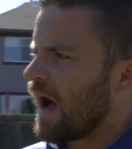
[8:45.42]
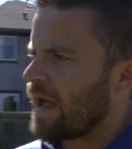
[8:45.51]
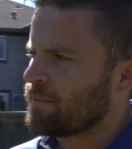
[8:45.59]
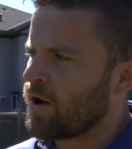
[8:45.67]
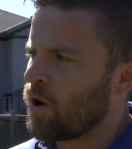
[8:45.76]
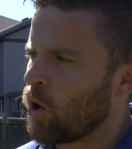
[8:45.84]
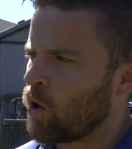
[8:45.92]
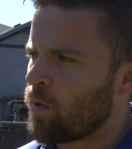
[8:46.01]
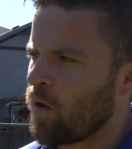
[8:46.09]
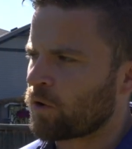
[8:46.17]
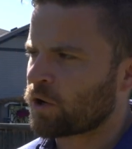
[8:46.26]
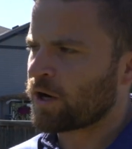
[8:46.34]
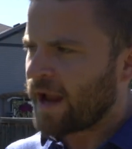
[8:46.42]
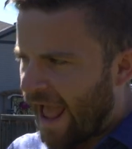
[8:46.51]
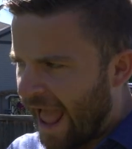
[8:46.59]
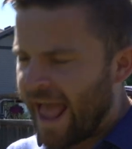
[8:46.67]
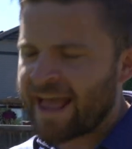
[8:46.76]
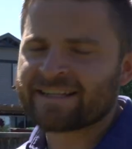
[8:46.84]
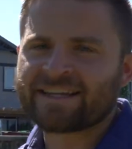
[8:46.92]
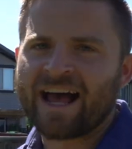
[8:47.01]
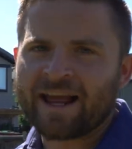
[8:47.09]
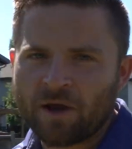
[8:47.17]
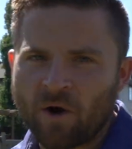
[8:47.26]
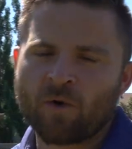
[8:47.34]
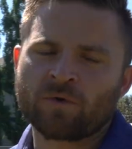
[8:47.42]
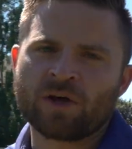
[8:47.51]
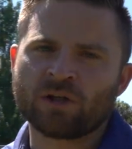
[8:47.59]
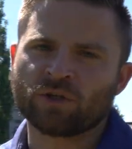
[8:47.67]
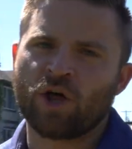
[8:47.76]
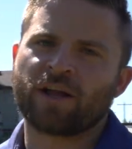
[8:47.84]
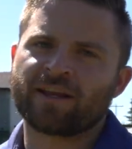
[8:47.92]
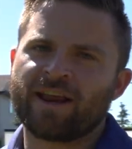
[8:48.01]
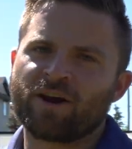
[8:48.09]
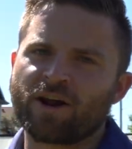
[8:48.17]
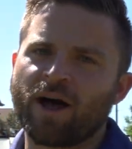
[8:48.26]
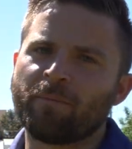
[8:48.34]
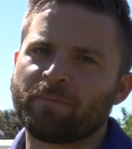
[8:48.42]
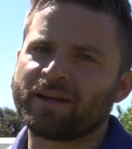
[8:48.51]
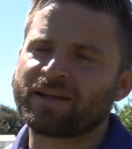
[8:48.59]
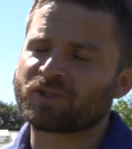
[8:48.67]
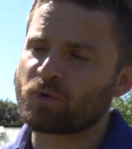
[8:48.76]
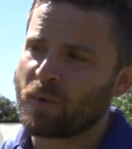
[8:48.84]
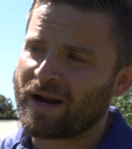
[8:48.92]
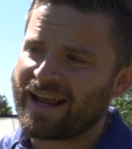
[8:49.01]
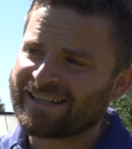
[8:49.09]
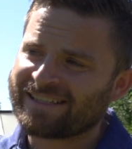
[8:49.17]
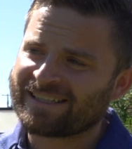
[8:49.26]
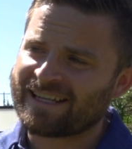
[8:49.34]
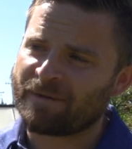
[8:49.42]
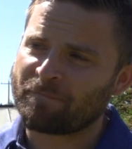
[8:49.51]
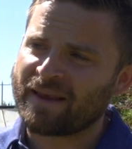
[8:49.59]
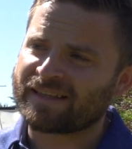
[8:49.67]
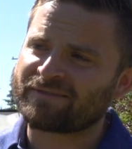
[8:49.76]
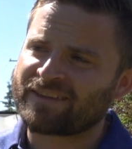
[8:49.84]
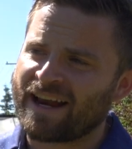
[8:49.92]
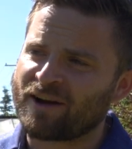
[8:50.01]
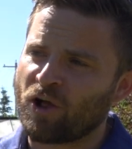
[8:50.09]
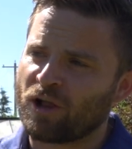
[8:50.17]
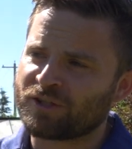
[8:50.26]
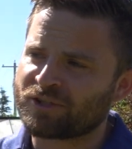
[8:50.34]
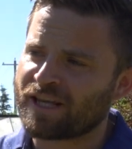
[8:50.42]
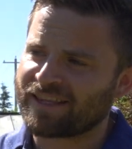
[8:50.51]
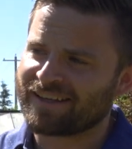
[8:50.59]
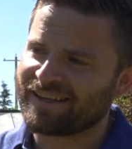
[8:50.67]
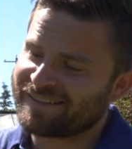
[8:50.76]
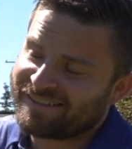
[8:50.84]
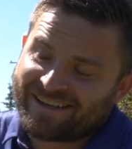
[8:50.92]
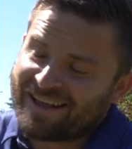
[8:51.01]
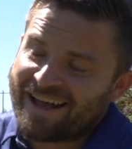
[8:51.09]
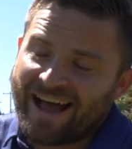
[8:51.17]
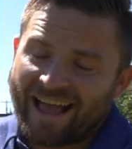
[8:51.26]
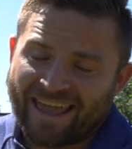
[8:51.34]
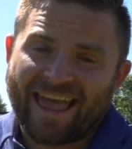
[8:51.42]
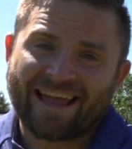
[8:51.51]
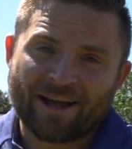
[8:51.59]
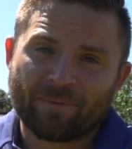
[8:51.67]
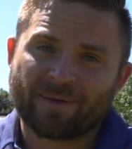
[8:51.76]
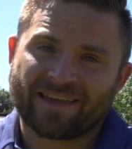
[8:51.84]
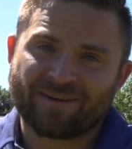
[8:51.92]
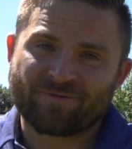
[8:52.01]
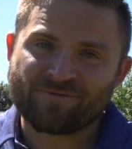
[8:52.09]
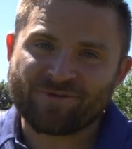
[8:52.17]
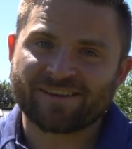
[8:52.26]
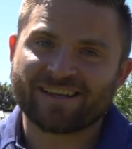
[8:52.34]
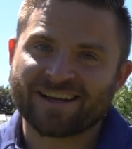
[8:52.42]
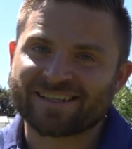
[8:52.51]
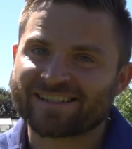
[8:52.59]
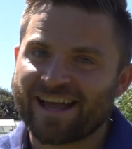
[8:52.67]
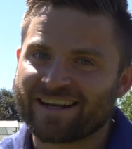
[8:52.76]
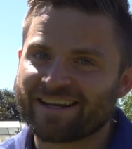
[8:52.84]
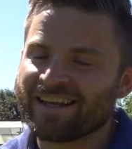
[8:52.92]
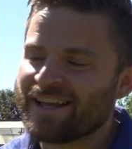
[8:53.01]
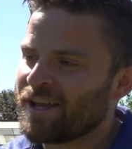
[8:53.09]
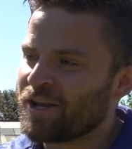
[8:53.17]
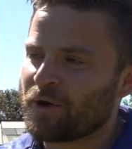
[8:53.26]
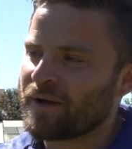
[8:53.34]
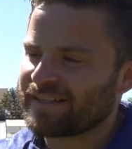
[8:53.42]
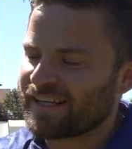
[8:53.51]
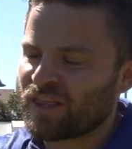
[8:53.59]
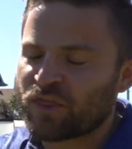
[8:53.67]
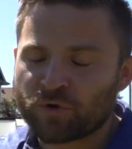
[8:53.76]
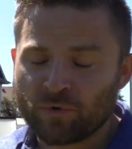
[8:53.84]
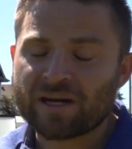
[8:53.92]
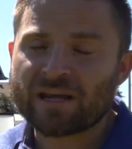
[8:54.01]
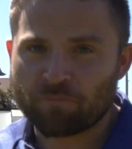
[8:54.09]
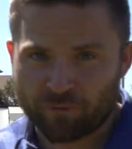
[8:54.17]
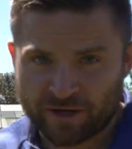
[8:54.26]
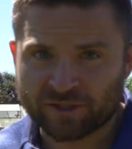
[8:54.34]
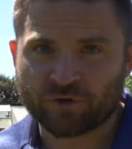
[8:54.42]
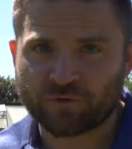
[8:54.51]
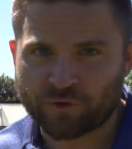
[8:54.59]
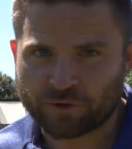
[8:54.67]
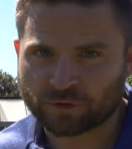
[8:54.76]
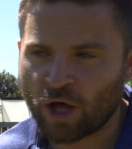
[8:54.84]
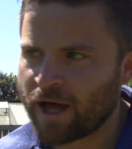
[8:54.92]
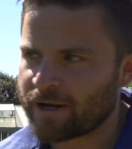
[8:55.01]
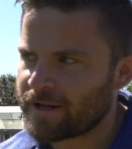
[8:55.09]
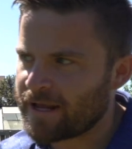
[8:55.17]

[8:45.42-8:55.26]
I'm a homeowner and I own a lawn care company. So when I see a piece of technology like this, I can't help but get really excited. You know, it's like a 3D printer for your lawn.